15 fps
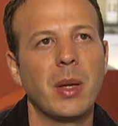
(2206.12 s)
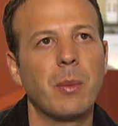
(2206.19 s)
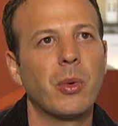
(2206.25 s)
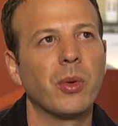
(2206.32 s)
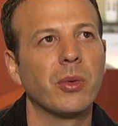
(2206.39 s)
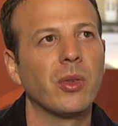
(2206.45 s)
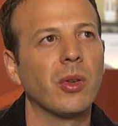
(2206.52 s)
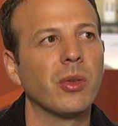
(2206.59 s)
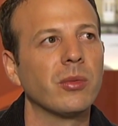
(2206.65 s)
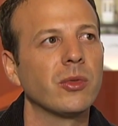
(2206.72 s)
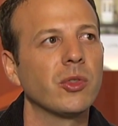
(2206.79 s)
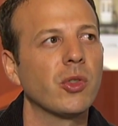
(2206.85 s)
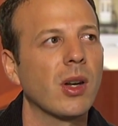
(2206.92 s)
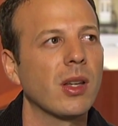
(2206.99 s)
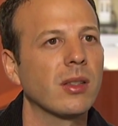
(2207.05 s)
people
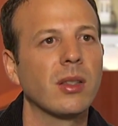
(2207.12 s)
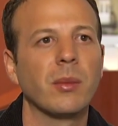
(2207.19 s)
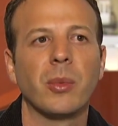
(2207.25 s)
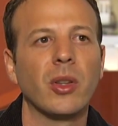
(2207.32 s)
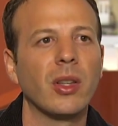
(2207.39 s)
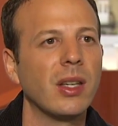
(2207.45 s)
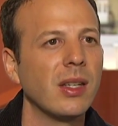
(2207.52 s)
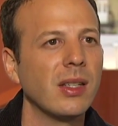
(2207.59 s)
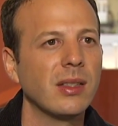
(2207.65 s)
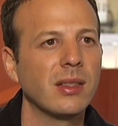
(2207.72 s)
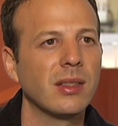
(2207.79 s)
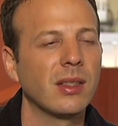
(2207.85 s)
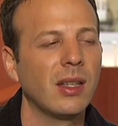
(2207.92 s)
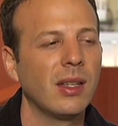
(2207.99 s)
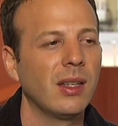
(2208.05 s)
don't trust the
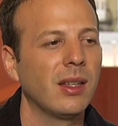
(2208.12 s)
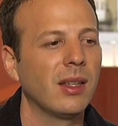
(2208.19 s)
police.